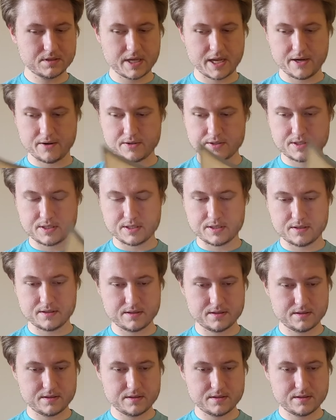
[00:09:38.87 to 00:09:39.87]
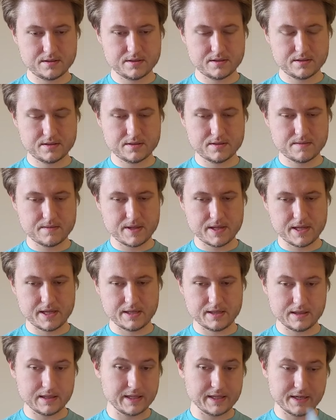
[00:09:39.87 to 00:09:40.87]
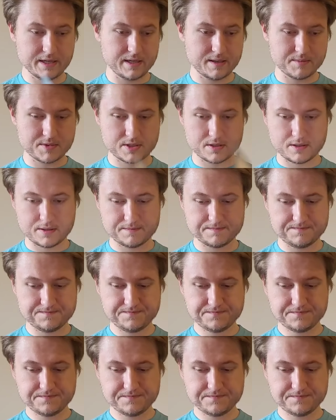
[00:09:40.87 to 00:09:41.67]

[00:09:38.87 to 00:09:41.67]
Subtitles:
Harrison and Lennon. I'm sorry,